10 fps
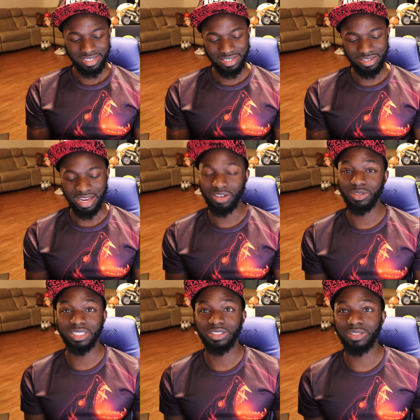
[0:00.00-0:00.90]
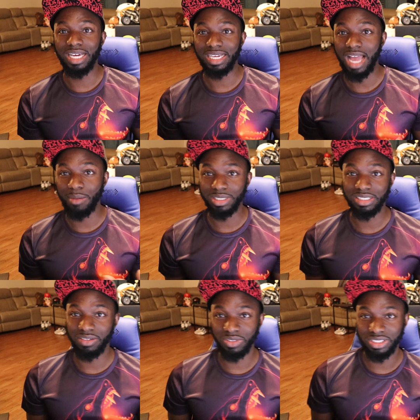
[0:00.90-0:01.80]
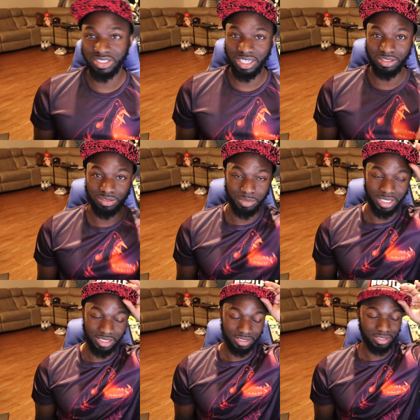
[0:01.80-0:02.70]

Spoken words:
You know, I don't really do like comic stuff on this channel, but